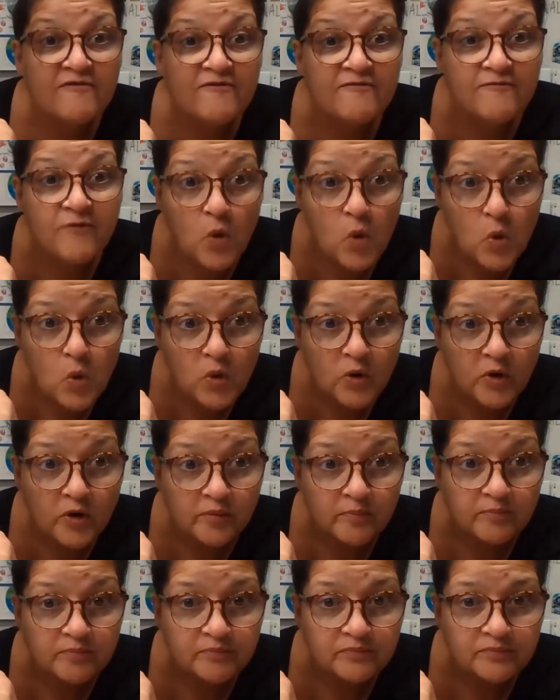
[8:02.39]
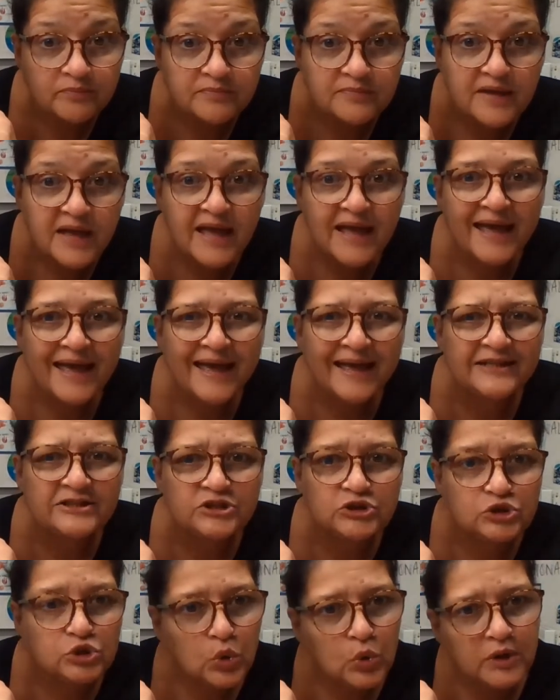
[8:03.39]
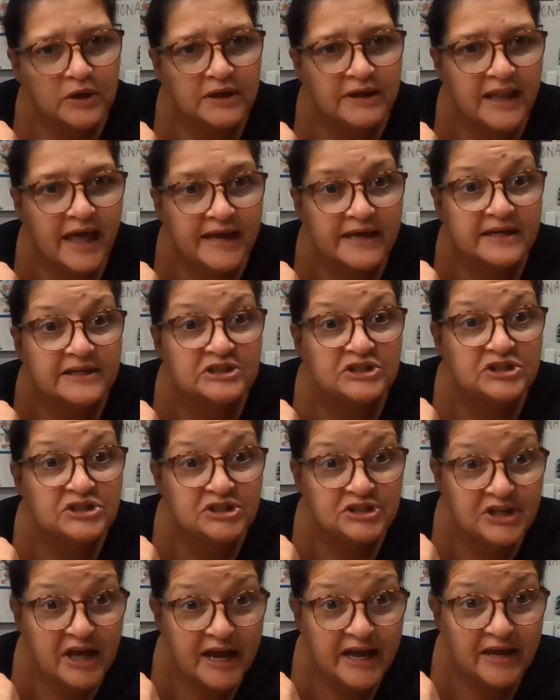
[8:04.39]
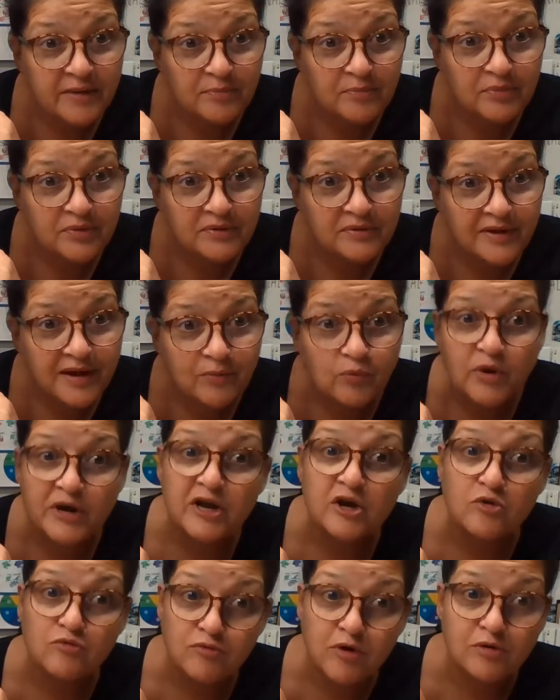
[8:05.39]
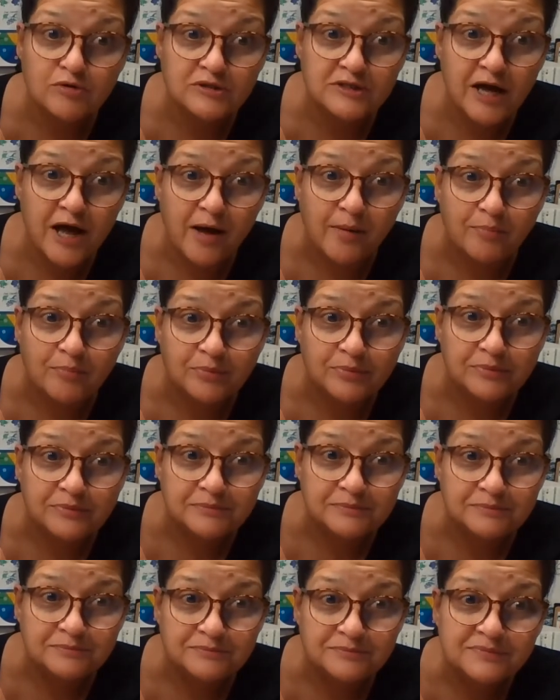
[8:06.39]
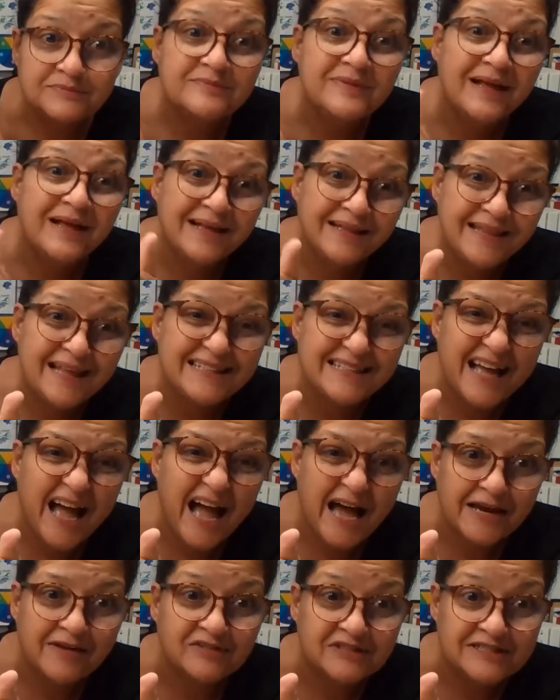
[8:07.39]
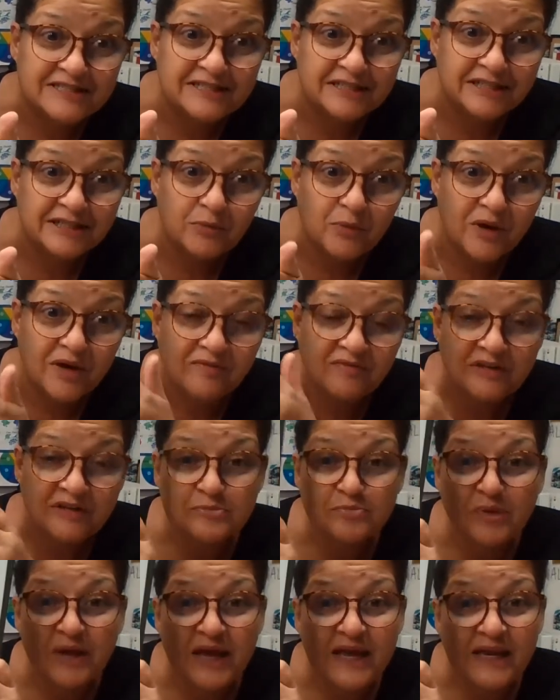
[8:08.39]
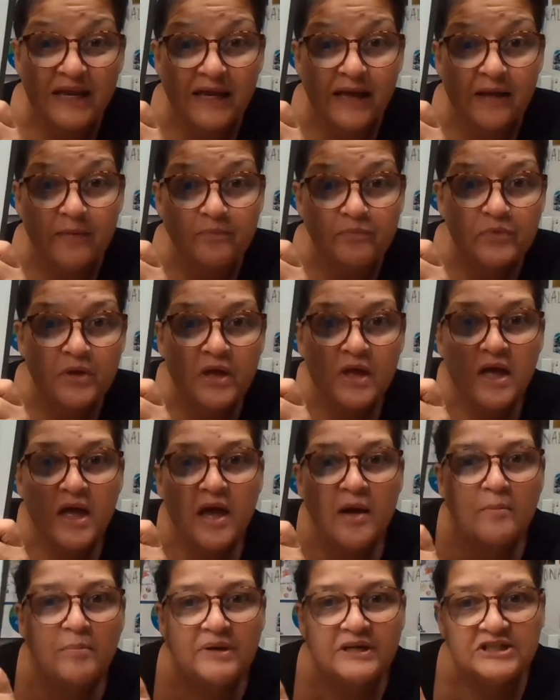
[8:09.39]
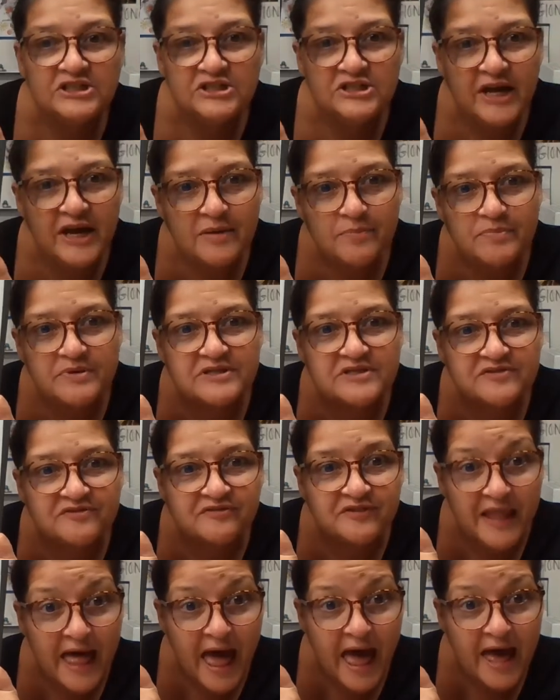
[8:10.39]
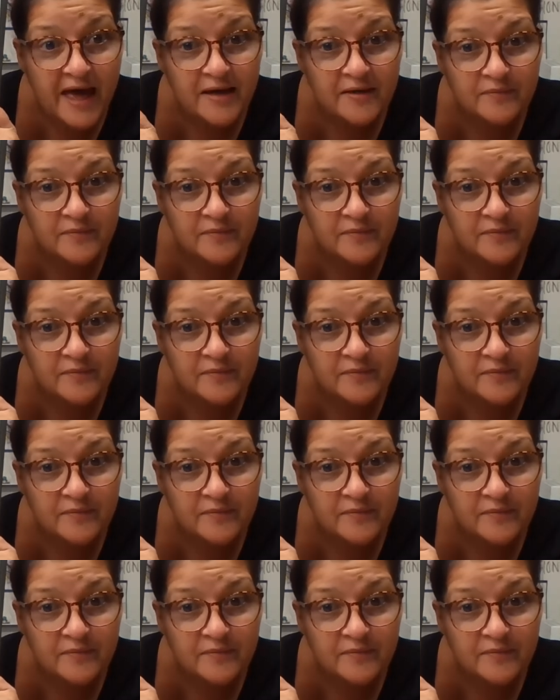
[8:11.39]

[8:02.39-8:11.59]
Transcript: Form. It's sort of like a shape when it grows up. That's kind of a silly way of explaining it, but a shape is flat.